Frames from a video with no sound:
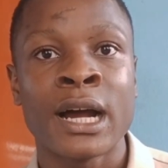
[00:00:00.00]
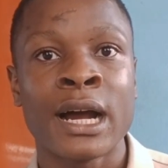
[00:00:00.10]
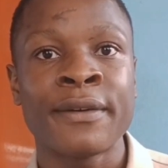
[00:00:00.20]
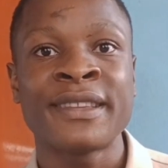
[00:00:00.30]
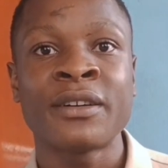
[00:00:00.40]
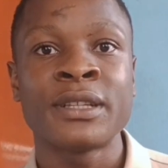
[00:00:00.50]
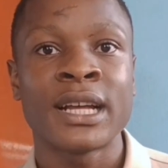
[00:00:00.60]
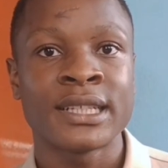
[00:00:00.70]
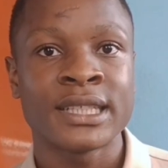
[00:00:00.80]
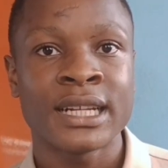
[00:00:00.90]
after
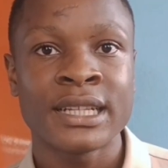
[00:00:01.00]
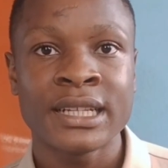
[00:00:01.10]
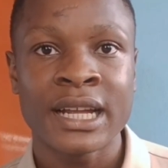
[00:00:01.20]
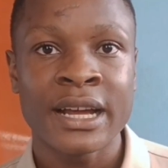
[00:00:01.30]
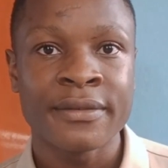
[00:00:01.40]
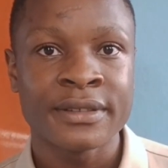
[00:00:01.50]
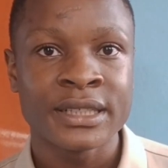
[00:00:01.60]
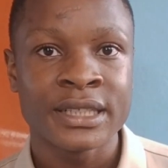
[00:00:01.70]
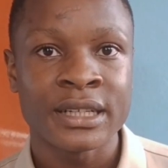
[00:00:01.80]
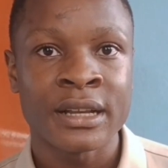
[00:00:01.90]
understanding
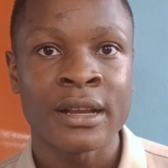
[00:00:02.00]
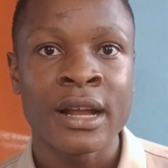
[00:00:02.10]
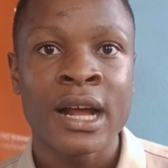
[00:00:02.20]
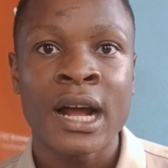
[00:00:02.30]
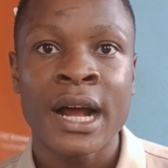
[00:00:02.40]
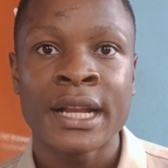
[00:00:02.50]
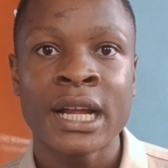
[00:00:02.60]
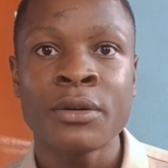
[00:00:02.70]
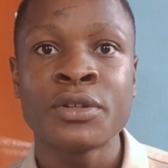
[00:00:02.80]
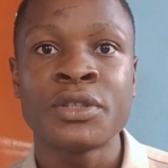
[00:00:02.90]
everything, I
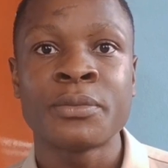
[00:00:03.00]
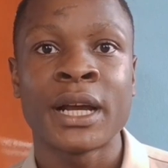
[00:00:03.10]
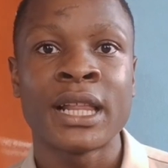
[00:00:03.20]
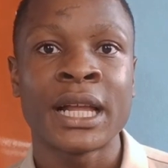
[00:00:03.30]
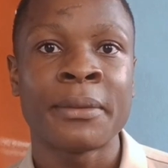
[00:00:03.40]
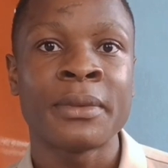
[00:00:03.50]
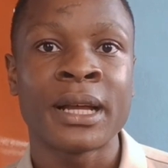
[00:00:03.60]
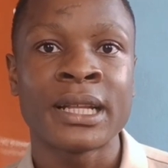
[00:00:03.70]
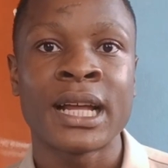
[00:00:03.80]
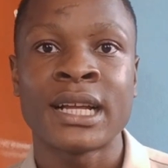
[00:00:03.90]
now go to my
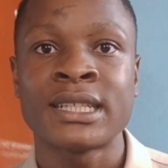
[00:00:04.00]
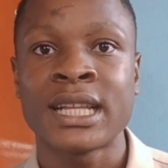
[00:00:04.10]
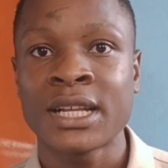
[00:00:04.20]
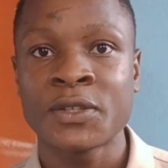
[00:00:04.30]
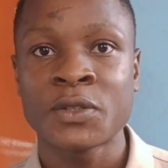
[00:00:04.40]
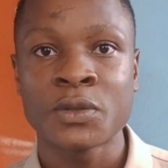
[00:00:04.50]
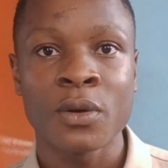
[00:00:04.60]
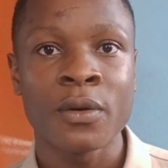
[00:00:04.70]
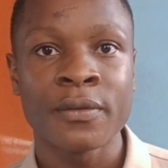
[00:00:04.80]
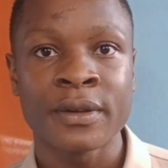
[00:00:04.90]
lamlat and start
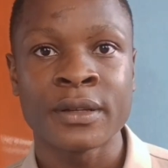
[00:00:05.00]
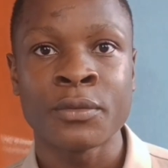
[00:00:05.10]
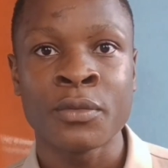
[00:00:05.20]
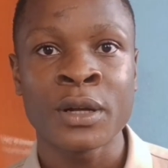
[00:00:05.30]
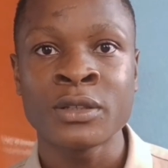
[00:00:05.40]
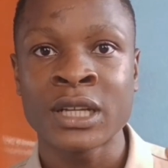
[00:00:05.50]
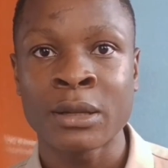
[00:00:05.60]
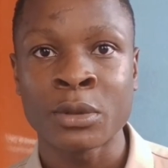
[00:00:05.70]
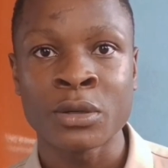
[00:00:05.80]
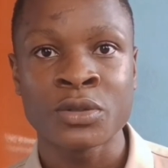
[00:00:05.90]
solving. Once
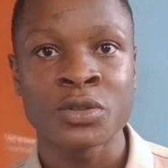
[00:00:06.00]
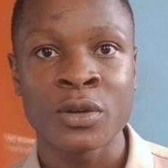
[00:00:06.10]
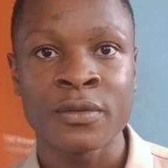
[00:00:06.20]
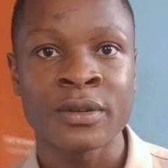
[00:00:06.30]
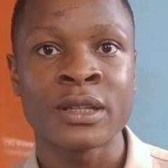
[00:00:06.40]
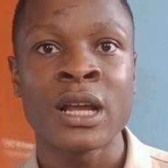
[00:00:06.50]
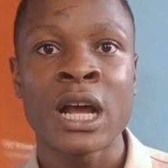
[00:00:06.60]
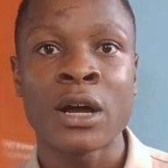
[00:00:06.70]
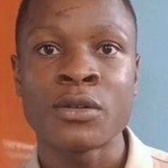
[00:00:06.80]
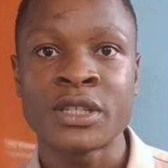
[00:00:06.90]
I'm done solving,
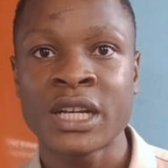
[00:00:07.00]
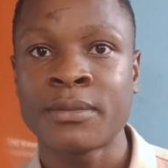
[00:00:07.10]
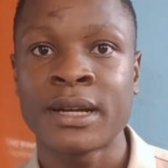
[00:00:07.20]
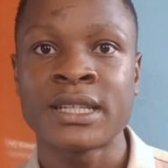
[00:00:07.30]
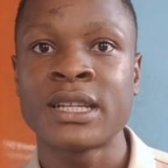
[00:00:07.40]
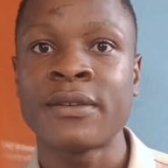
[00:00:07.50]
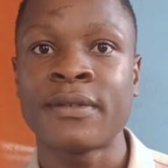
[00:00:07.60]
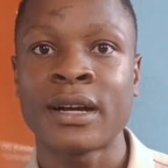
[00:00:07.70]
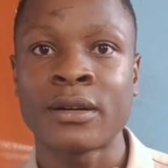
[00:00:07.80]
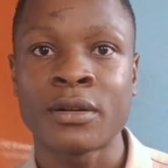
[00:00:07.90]
I'll check myself
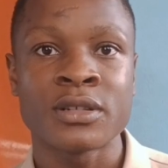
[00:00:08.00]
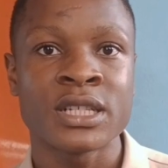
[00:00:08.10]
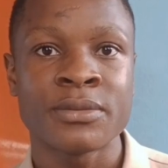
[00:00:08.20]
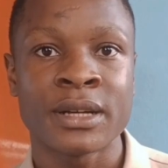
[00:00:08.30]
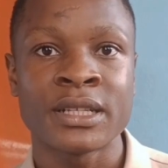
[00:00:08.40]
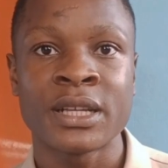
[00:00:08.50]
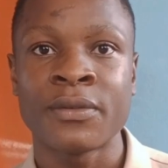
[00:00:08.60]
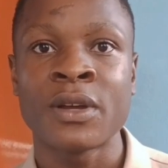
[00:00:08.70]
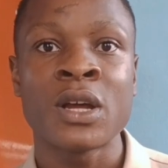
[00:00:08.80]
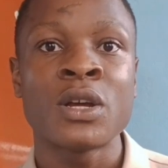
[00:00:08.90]
and correct myself.
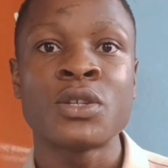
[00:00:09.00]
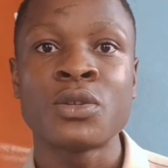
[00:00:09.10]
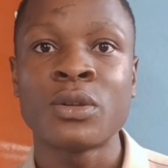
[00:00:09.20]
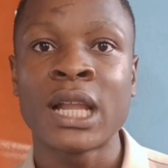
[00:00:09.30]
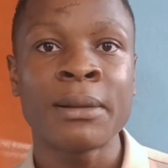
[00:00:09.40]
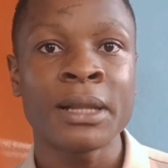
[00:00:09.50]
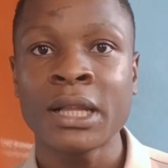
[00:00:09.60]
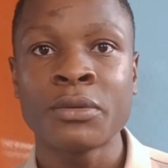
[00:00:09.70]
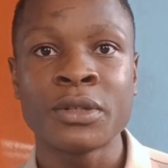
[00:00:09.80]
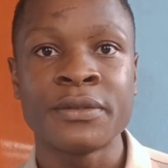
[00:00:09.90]
So
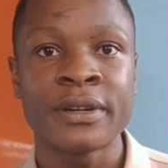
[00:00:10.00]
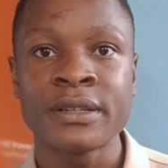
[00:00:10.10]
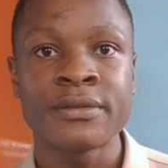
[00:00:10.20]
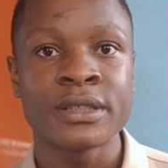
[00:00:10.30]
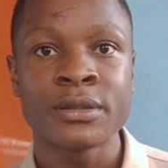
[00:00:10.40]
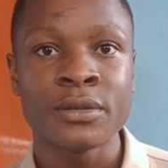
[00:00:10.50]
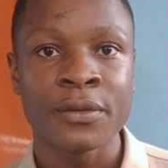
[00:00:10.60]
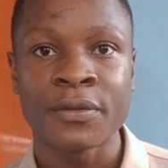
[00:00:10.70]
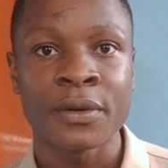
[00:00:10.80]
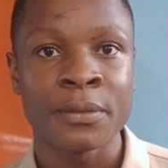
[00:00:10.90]
lamlat was very good
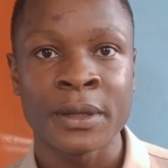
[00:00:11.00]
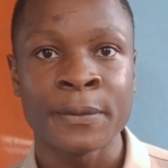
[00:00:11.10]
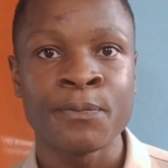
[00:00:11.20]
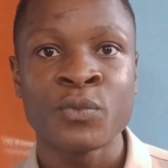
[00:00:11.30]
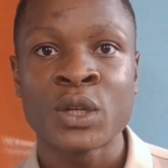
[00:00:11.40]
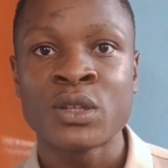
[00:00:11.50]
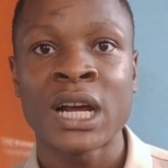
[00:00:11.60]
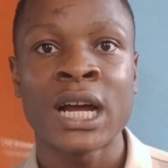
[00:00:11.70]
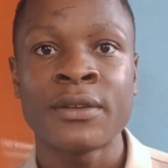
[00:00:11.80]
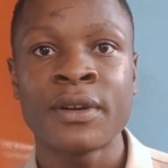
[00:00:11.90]
for me. So
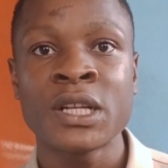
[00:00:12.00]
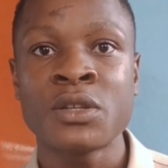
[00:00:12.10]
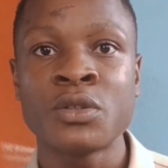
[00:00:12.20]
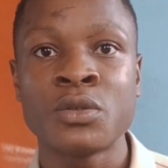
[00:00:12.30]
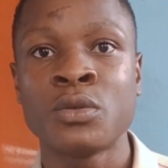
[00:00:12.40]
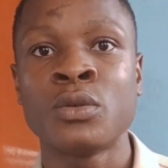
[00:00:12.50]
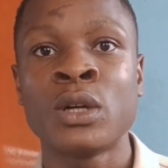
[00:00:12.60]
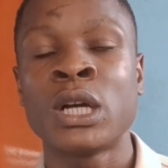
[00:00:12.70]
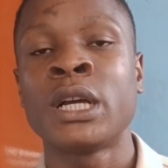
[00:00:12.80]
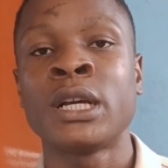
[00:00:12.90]
I advise you to
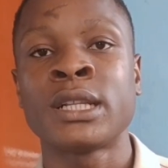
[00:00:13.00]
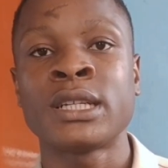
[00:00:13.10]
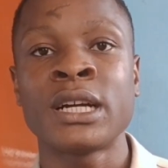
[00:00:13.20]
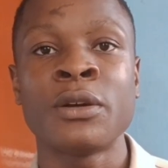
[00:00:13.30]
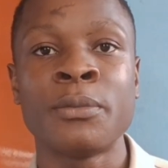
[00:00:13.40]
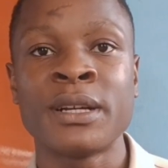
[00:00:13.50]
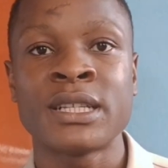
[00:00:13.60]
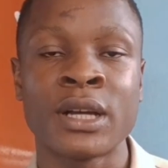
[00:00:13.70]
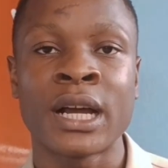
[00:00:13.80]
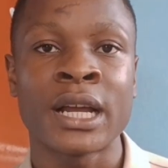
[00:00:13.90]
try your best
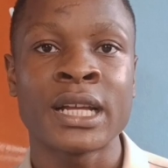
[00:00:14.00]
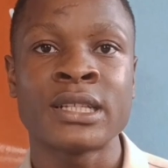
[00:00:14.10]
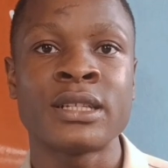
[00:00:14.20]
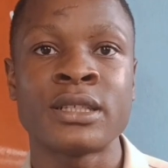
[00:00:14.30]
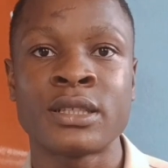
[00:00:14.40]
and get it.